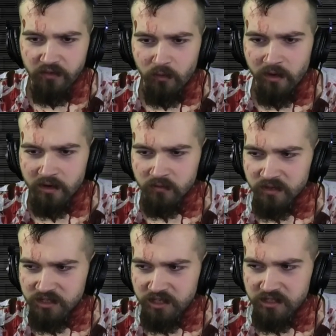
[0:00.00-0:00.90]
a word
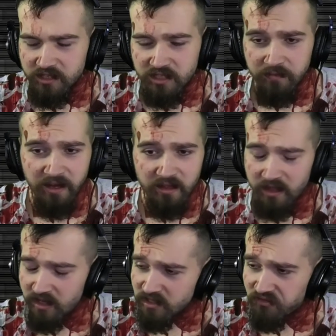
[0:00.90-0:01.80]
with Jesus. He made
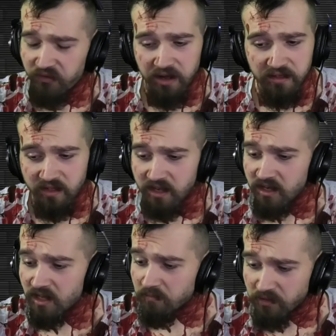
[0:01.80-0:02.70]
things fun, then
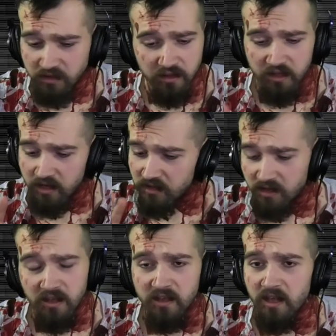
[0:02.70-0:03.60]
he completely
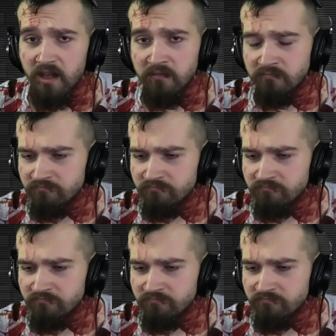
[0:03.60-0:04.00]
undid it again.